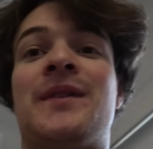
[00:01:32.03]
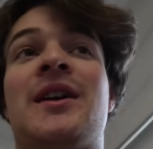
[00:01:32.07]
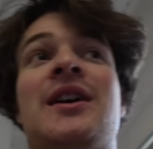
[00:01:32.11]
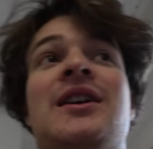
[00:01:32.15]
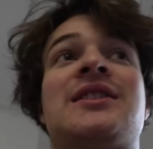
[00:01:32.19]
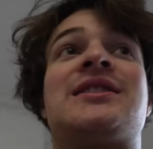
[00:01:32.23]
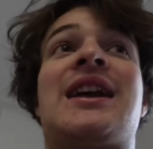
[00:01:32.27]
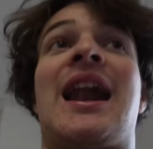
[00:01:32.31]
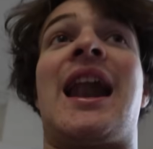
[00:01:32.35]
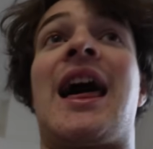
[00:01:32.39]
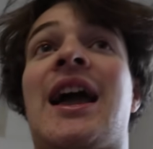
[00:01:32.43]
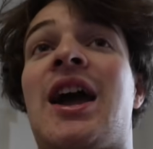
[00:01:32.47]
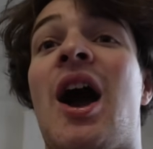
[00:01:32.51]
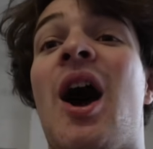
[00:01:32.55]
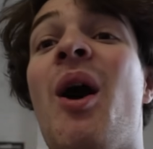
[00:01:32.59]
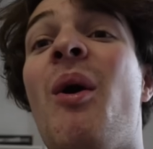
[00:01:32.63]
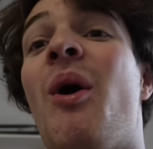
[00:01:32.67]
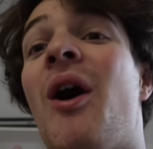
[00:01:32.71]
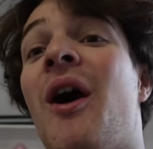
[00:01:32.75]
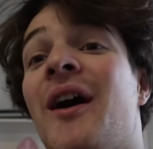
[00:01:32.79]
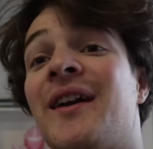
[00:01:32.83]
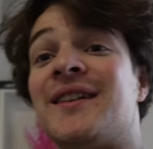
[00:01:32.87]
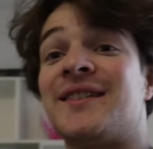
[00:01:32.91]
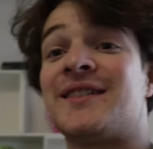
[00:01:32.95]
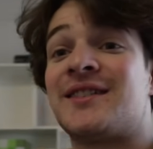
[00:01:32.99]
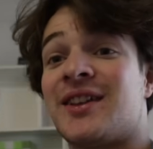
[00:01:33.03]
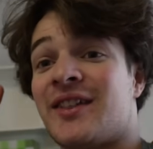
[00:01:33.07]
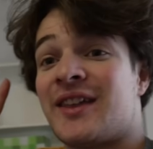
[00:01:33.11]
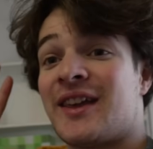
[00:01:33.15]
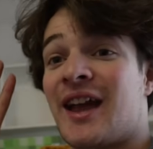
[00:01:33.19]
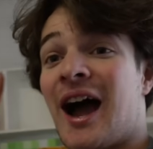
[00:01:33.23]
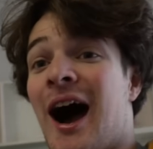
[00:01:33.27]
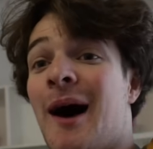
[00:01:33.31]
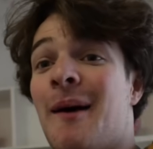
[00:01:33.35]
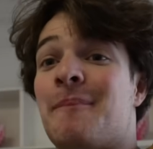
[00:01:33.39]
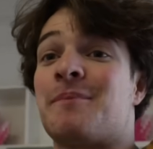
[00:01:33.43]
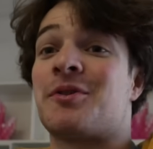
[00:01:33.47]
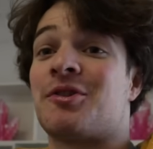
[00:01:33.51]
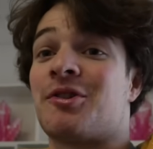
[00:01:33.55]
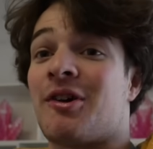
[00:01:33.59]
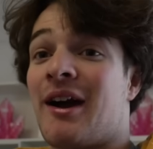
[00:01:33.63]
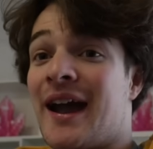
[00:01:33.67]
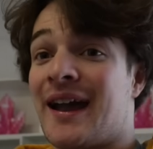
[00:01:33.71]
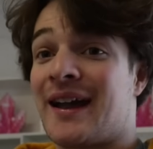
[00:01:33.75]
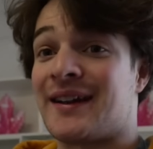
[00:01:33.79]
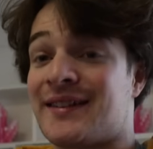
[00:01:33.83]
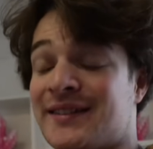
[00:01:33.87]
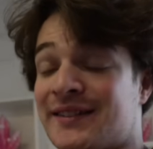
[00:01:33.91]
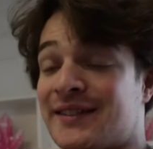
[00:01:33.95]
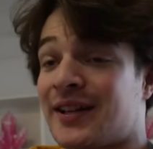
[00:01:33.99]
shall I go on to the
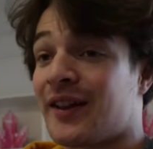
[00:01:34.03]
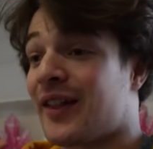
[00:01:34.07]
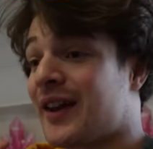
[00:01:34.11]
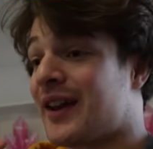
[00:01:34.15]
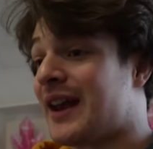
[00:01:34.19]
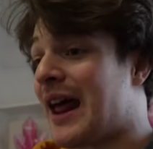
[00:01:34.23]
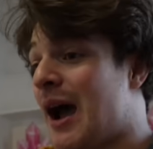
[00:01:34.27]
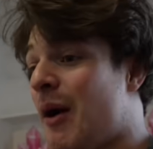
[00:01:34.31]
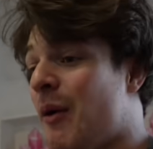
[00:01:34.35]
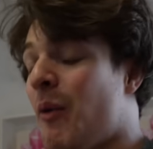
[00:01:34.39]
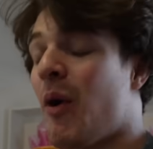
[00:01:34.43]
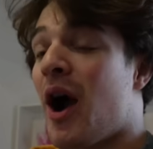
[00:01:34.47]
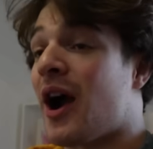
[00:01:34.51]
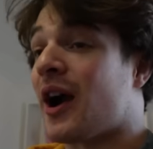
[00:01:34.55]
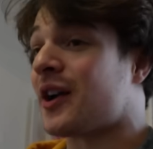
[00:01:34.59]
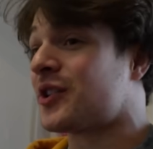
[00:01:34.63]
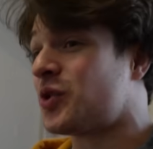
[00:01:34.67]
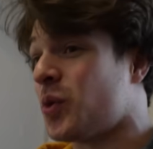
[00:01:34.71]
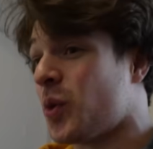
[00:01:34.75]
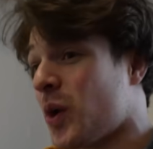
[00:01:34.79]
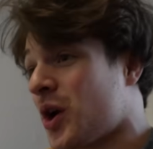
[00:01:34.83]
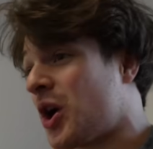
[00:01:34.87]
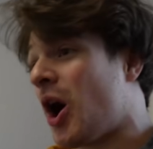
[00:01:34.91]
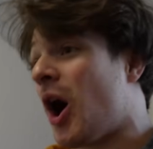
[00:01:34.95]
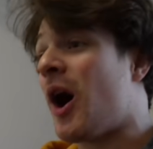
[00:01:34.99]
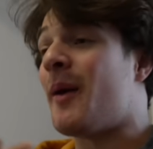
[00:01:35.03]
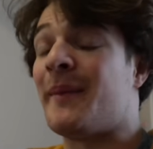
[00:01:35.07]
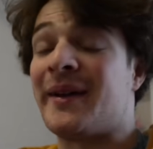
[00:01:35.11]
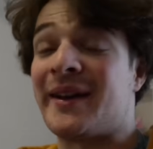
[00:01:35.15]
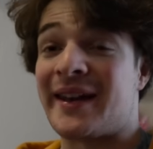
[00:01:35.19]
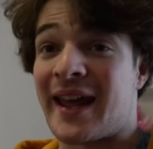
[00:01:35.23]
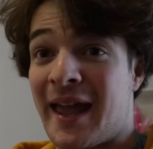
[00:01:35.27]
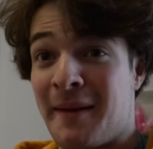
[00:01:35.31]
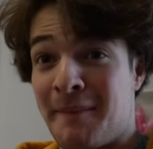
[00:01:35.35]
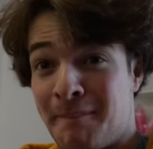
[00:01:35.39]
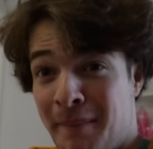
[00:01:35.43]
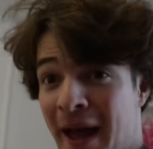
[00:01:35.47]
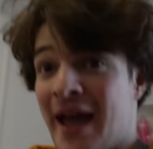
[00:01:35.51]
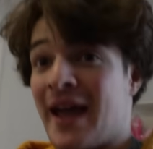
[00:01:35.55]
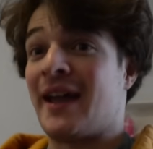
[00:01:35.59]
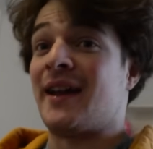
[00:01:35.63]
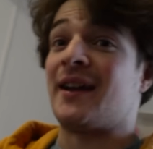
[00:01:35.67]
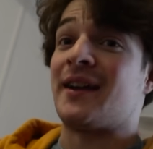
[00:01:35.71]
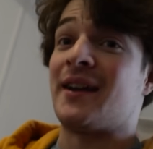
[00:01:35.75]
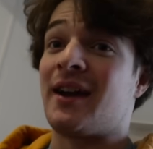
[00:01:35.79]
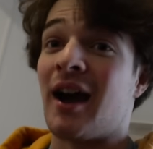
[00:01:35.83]
upgrades to the network to accommodate paying